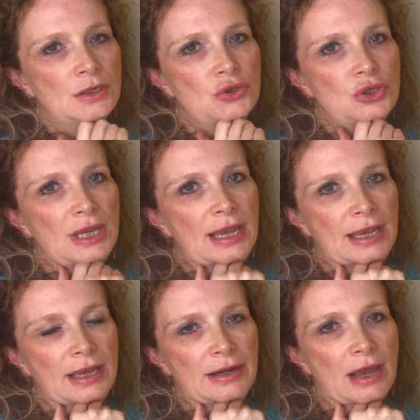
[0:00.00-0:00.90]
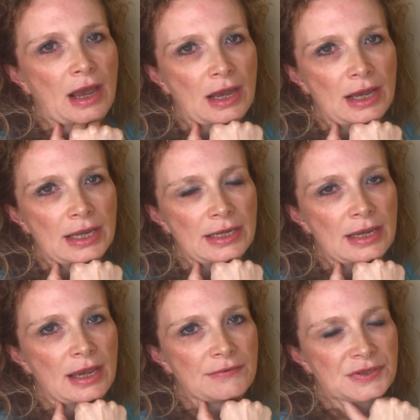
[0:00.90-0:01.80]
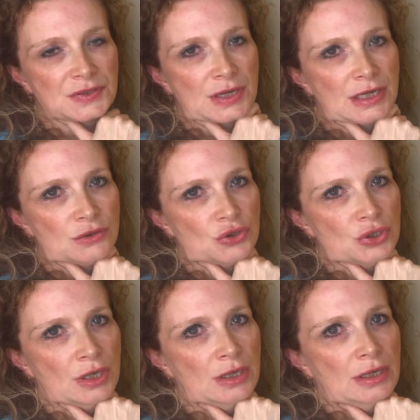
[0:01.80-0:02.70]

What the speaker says: She had high FSH.